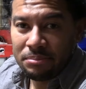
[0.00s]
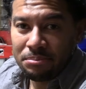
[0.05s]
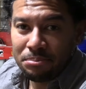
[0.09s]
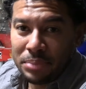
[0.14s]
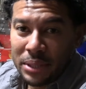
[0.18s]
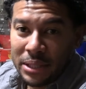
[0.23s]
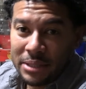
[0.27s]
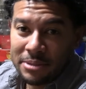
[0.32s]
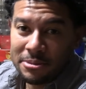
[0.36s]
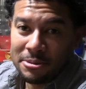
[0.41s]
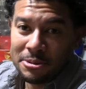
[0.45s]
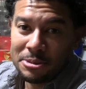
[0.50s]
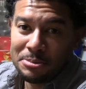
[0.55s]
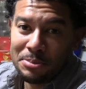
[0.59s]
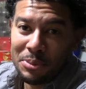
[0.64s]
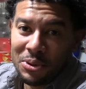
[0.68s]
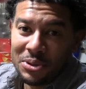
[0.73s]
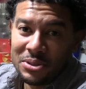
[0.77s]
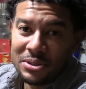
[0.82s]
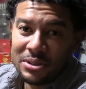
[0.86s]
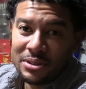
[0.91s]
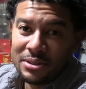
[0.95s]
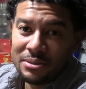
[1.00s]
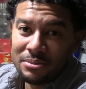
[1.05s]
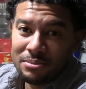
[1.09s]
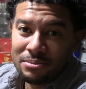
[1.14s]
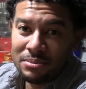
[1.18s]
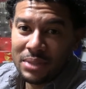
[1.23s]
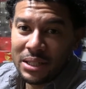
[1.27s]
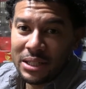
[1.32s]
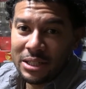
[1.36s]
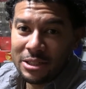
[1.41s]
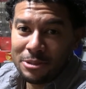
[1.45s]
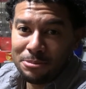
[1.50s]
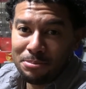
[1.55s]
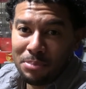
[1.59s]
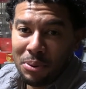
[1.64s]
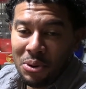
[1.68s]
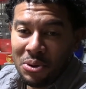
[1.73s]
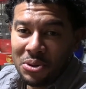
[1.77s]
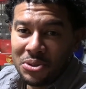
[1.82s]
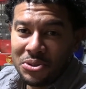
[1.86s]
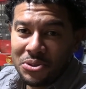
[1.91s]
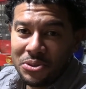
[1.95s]
play some sports and be as
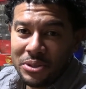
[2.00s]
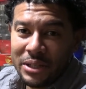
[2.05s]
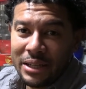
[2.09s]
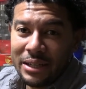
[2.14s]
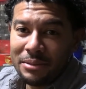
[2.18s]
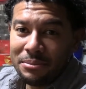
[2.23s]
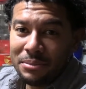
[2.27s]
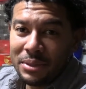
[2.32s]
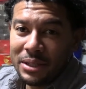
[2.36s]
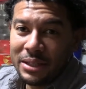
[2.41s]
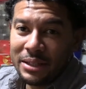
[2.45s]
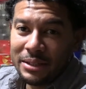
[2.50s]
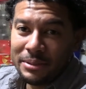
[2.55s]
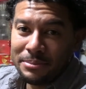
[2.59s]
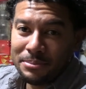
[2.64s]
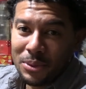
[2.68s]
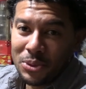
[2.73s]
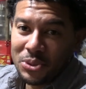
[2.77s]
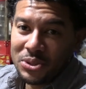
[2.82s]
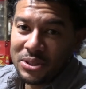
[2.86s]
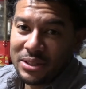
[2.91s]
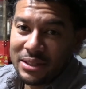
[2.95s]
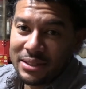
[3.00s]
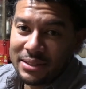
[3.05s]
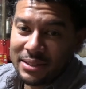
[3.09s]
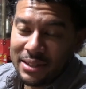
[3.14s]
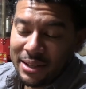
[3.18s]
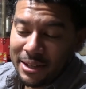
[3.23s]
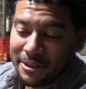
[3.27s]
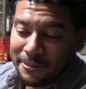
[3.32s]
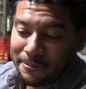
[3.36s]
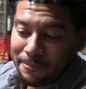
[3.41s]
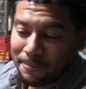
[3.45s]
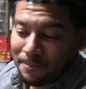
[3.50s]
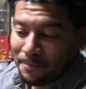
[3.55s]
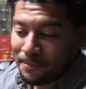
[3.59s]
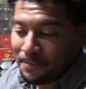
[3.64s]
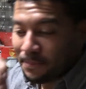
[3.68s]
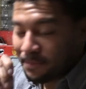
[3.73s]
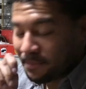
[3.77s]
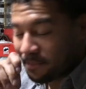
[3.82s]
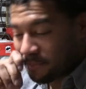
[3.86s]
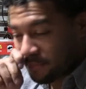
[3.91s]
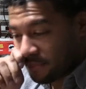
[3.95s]
poor as you can be most of the time.
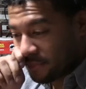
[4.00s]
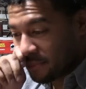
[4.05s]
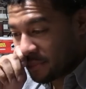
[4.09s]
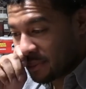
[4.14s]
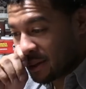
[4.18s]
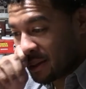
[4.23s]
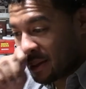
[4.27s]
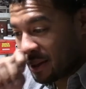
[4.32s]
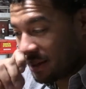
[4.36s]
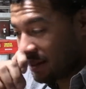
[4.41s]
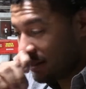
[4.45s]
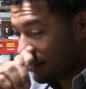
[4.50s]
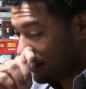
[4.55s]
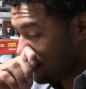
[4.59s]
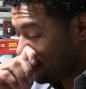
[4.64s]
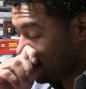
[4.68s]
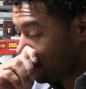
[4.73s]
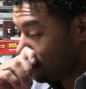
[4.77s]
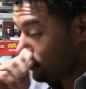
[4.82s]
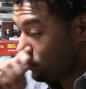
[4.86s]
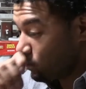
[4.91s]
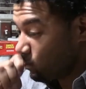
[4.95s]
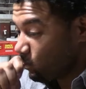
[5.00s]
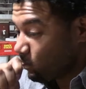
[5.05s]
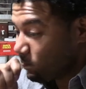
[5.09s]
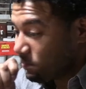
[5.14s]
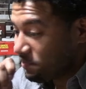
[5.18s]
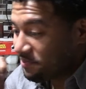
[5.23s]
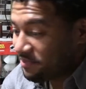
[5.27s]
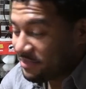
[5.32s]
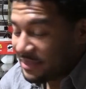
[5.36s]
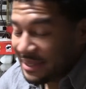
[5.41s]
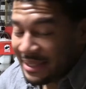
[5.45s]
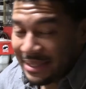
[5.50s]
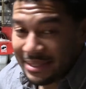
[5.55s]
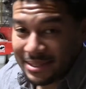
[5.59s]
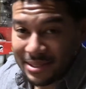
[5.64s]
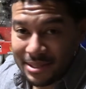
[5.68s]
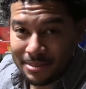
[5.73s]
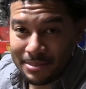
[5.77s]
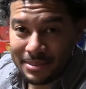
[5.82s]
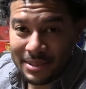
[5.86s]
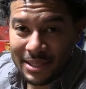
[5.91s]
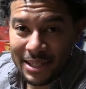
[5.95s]
And
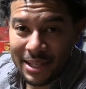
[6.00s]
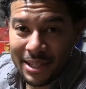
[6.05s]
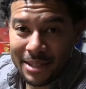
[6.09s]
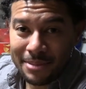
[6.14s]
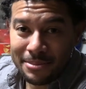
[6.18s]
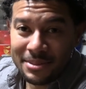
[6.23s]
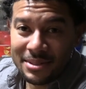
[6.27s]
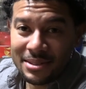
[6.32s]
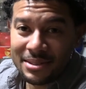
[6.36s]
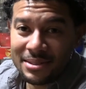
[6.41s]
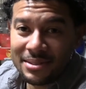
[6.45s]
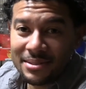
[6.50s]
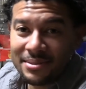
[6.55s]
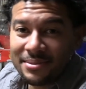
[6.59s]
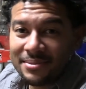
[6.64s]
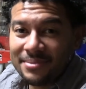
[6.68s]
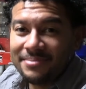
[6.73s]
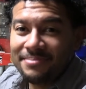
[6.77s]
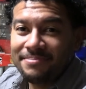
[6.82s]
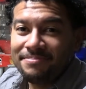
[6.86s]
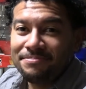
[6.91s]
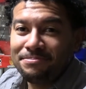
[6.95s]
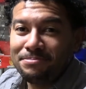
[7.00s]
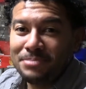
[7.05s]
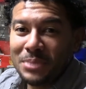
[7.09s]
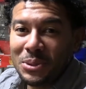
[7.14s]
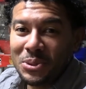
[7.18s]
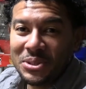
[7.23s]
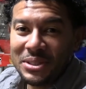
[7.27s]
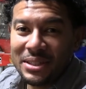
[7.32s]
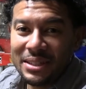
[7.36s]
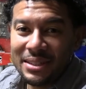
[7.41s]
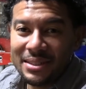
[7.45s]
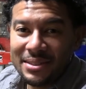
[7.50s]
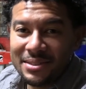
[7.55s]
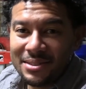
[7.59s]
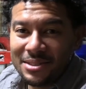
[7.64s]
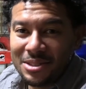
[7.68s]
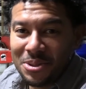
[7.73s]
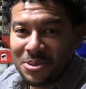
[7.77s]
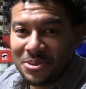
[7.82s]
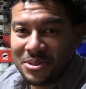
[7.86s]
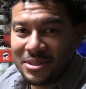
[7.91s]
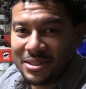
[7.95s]
sometimes most kids
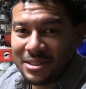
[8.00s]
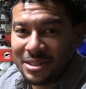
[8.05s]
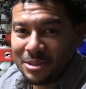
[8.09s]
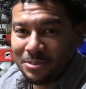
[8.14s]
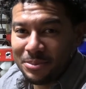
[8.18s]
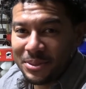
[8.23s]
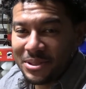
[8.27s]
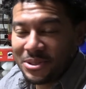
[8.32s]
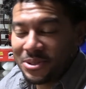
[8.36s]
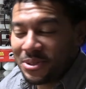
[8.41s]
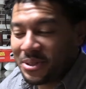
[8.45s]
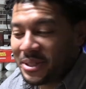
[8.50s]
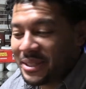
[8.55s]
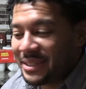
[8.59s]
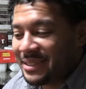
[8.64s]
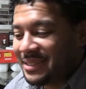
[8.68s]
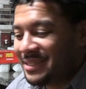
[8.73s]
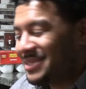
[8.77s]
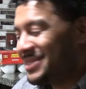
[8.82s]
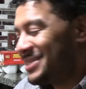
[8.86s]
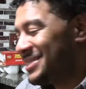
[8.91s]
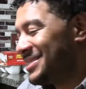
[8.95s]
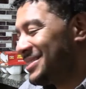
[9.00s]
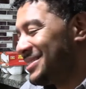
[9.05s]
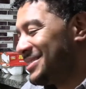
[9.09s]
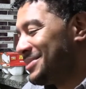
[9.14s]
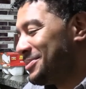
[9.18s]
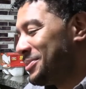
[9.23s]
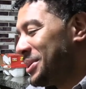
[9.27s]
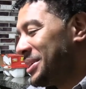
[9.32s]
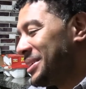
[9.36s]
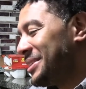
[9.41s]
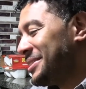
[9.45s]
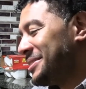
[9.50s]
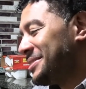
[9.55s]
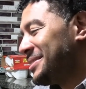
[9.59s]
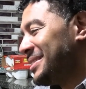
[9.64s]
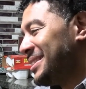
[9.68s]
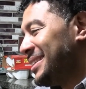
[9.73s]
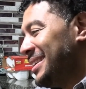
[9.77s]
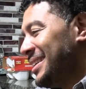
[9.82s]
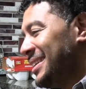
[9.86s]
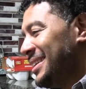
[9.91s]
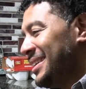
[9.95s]
chose a simpler choice. But
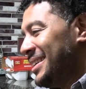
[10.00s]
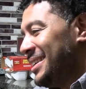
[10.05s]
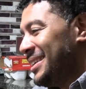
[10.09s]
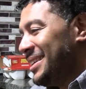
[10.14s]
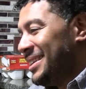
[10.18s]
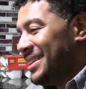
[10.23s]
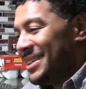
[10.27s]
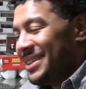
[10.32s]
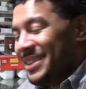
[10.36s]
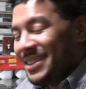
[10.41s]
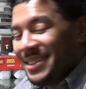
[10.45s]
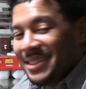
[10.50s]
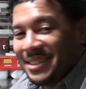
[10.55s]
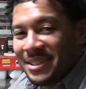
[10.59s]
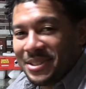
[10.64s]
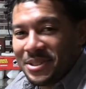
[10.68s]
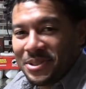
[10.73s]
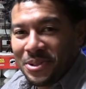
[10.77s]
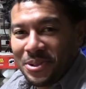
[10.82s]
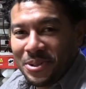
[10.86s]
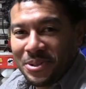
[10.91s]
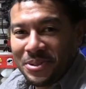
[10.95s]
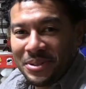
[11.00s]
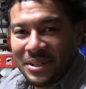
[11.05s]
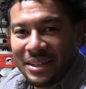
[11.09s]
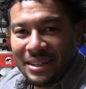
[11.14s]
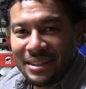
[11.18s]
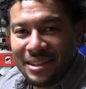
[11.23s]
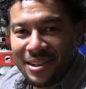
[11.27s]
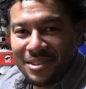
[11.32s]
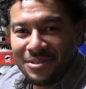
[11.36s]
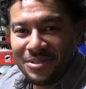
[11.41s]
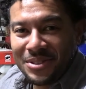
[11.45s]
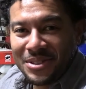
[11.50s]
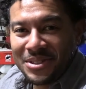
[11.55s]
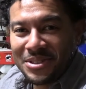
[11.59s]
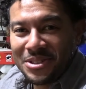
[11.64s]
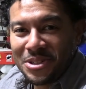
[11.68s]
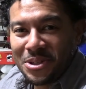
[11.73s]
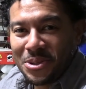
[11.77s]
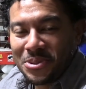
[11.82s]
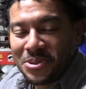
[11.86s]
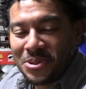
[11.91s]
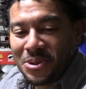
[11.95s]
so a lot of us
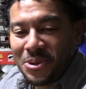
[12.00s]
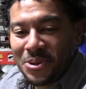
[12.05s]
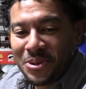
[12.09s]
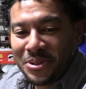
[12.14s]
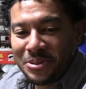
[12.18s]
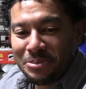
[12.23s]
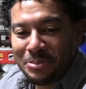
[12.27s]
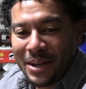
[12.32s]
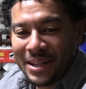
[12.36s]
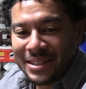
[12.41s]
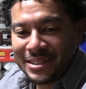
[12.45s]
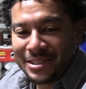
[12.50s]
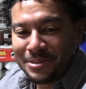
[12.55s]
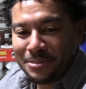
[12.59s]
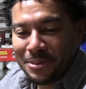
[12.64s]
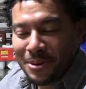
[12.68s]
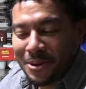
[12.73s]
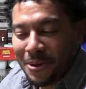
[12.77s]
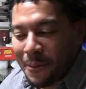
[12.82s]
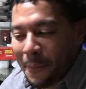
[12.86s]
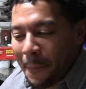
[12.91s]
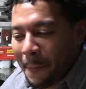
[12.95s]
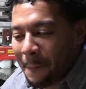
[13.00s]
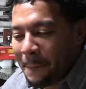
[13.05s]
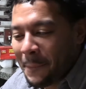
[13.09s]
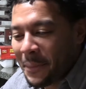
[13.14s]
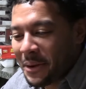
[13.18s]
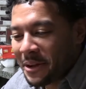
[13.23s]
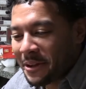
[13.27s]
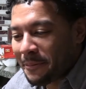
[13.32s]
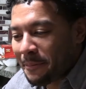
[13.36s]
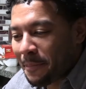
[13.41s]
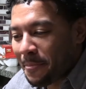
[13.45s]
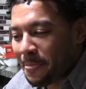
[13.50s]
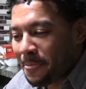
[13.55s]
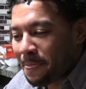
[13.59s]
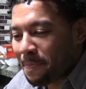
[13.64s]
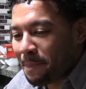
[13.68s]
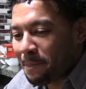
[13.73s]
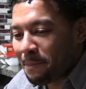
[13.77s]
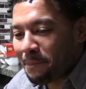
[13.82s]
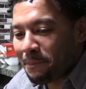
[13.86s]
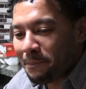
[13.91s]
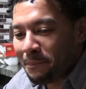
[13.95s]
chose going to basketball. But
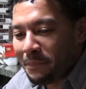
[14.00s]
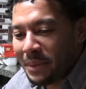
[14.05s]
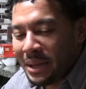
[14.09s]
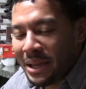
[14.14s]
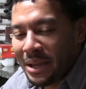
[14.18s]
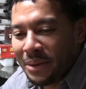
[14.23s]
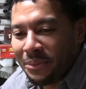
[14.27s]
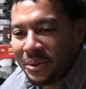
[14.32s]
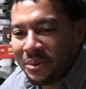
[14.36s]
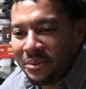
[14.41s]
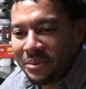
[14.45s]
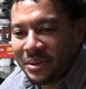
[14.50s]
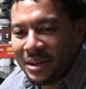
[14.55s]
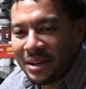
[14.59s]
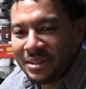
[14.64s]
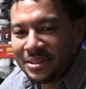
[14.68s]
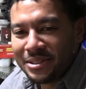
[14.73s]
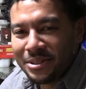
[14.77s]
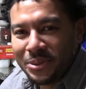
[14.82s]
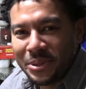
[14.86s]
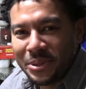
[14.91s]
man, we went out there,